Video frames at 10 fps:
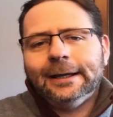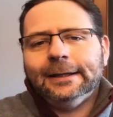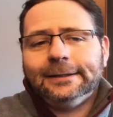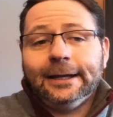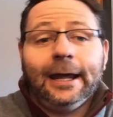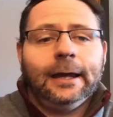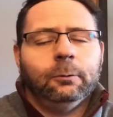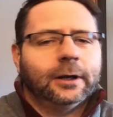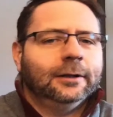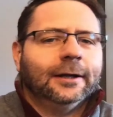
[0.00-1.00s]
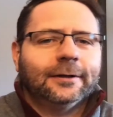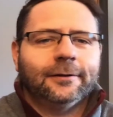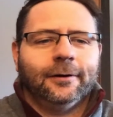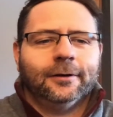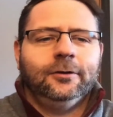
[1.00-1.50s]
and today what I'd like to
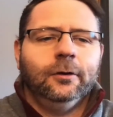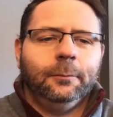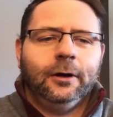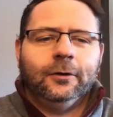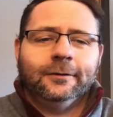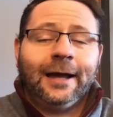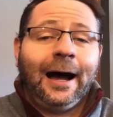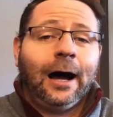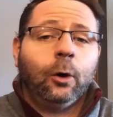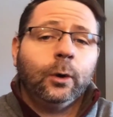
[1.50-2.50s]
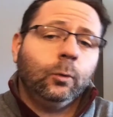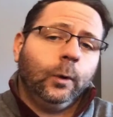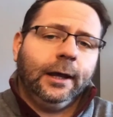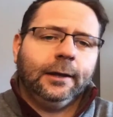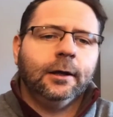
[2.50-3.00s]
talk to you about is how and
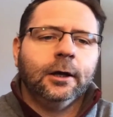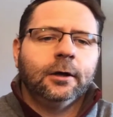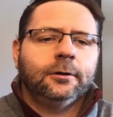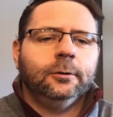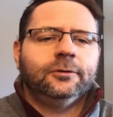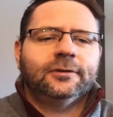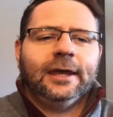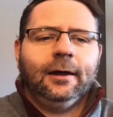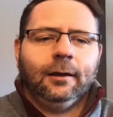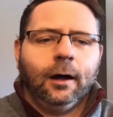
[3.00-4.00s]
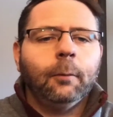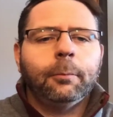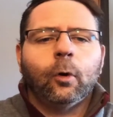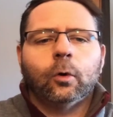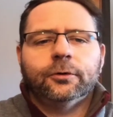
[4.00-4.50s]
when to scale
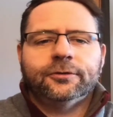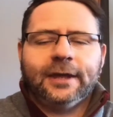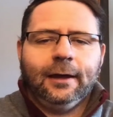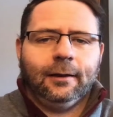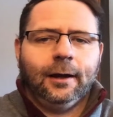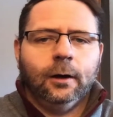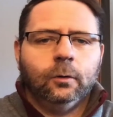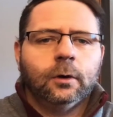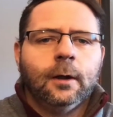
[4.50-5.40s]
up or scale out